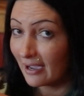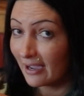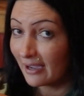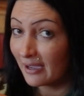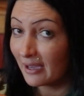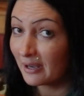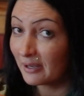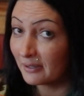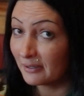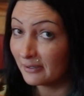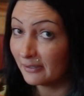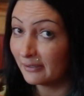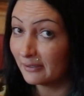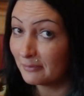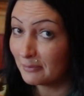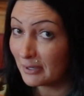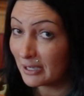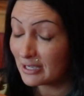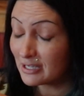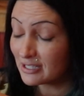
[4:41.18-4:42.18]
I got a little
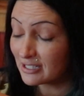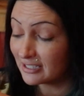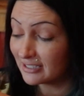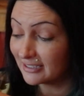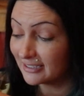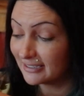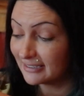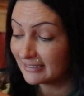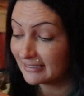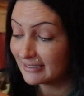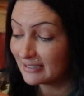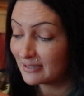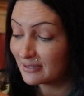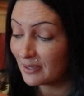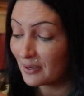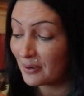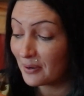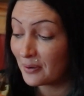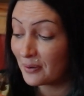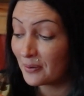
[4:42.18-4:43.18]
impatient.
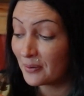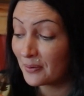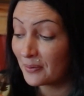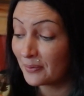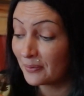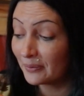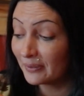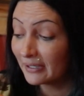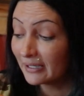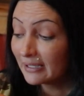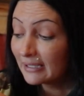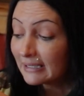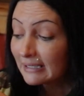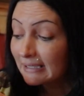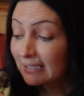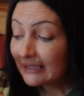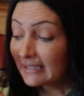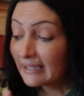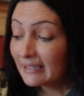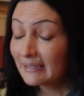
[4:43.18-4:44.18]
So
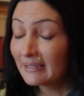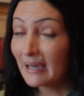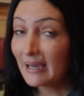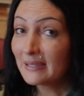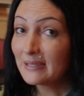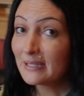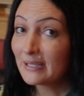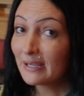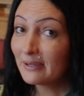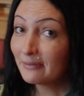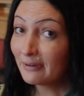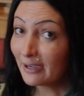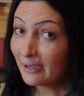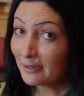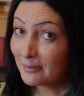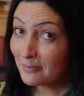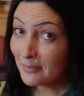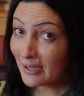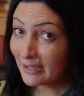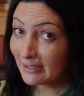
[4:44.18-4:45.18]
not that I
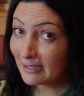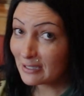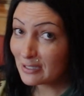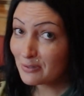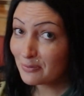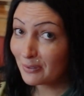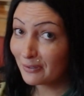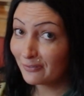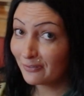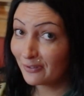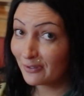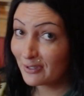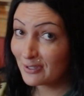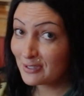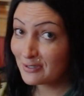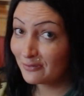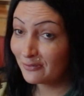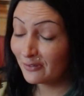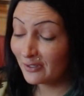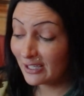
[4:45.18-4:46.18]
recommend this, but for
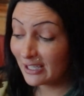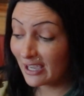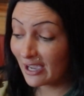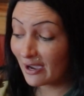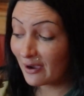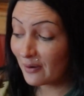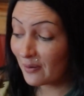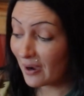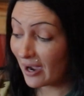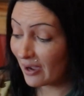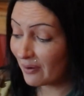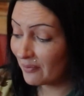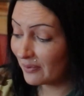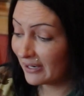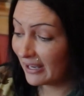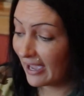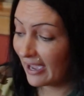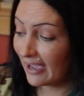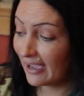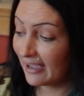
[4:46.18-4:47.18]
this video, I
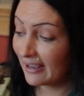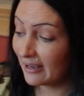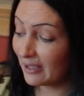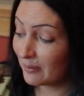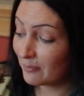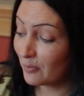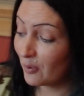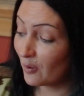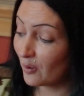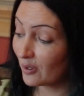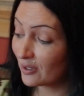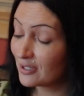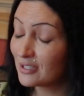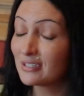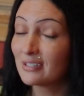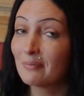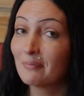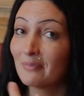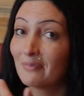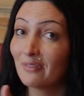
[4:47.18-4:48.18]
went ahead and poured
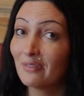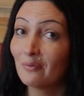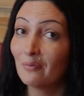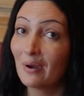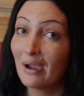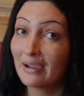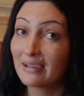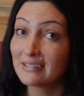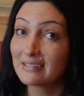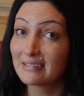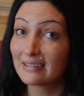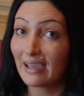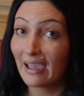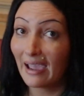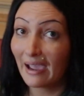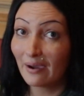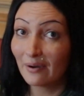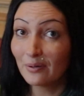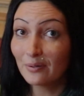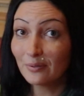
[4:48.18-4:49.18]
some of the wax
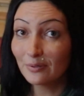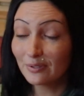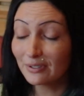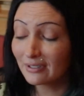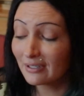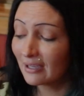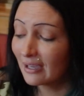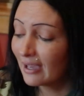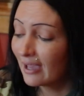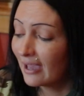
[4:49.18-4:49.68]
out